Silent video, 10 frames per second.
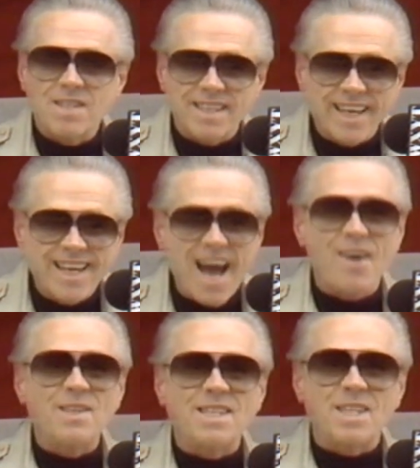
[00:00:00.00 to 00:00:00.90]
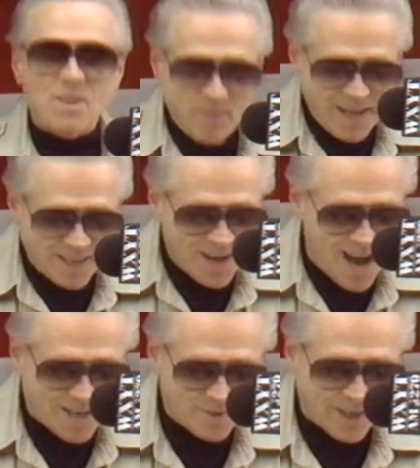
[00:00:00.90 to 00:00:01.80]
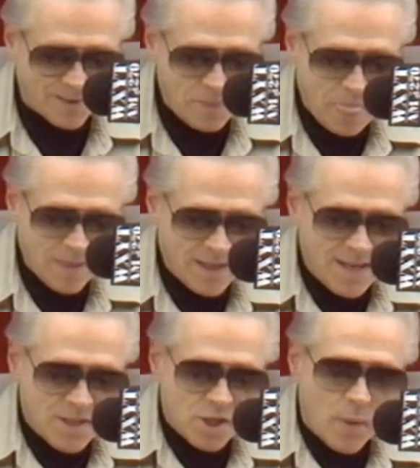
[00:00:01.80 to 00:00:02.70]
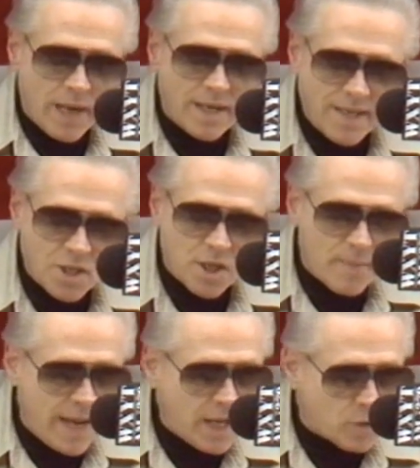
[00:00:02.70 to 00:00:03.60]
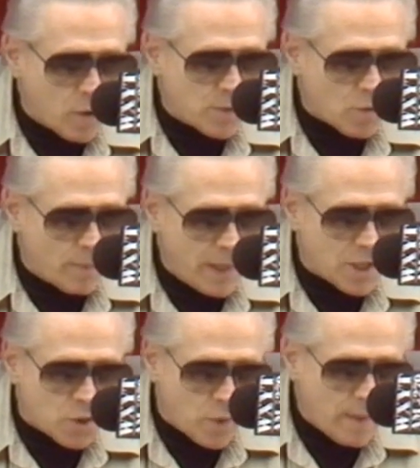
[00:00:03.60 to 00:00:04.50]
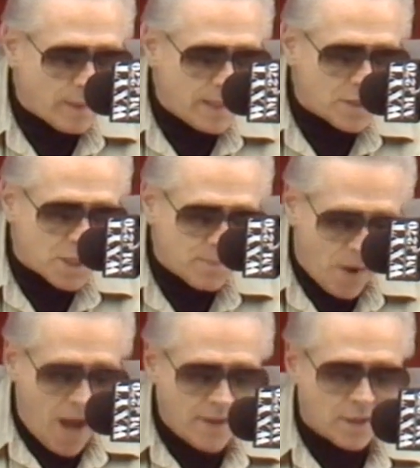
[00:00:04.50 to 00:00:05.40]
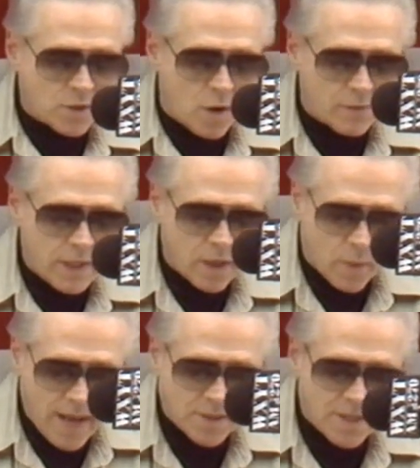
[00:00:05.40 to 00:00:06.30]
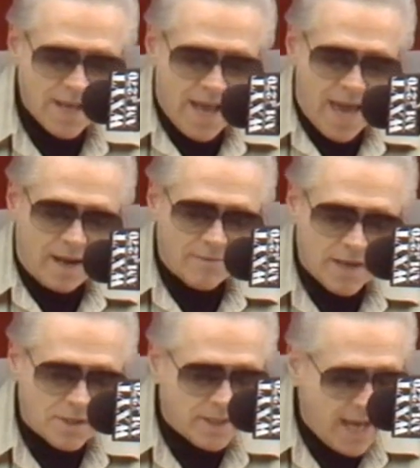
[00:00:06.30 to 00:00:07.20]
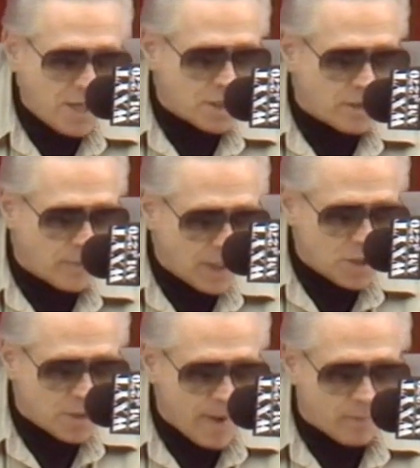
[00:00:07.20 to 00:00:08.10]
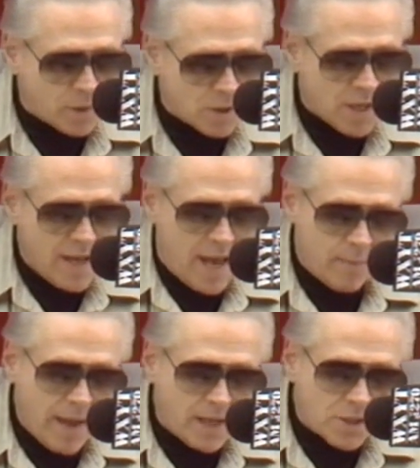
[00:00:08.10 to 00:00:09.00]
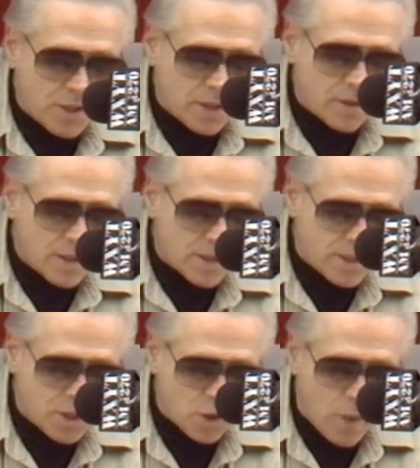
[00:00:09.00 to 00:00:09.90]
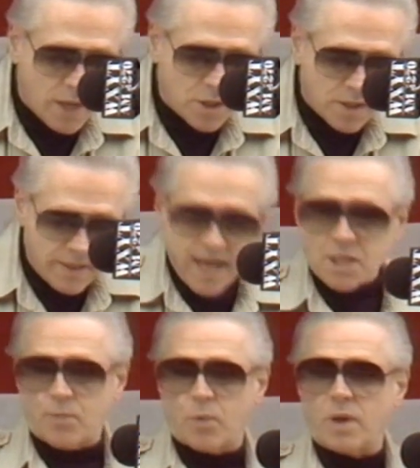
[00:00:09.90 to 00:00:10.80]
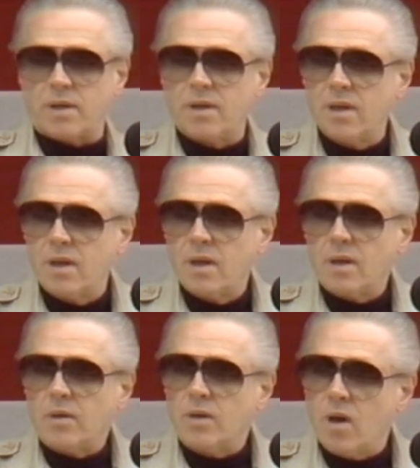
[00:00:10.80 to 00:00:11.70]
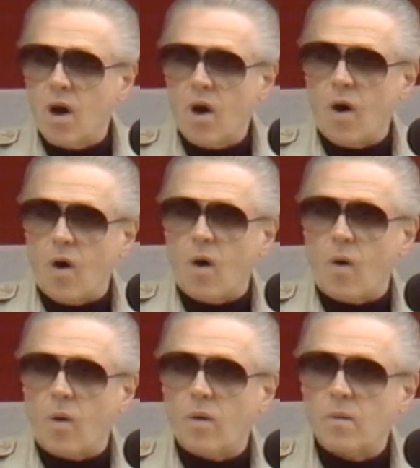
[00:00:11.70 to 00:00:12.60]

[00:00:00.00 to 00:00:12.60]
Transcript: See, now it's the spin doctrine. So in addition, many groups will be extremely despondent over the arrest and investigation of militia members and may consider the situation desperate. No.